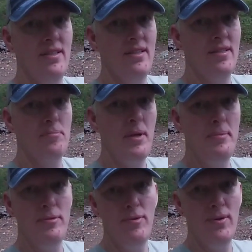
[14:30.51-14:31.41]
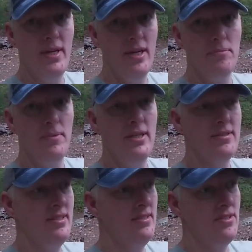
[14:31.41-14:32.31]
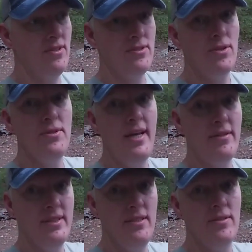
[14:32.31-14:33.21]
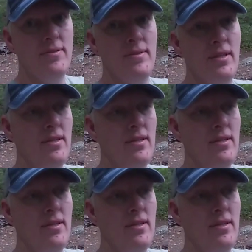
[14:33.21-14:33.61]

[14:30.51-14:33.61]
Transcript: maybe 4.5 miles in, it starts to go downhill.